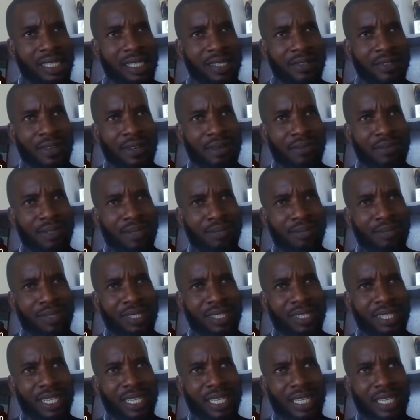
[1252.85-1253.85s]
If I'm not
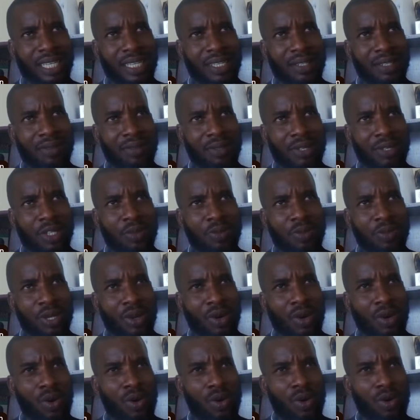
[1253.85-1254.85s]
mistaken, it must be
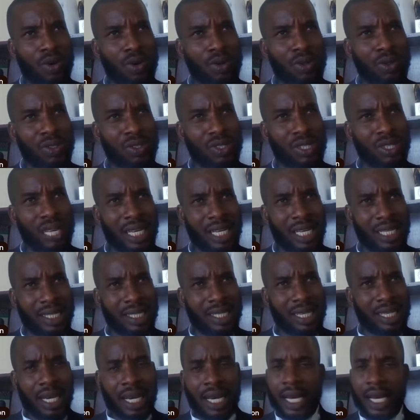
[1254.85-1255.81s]
Ogun State.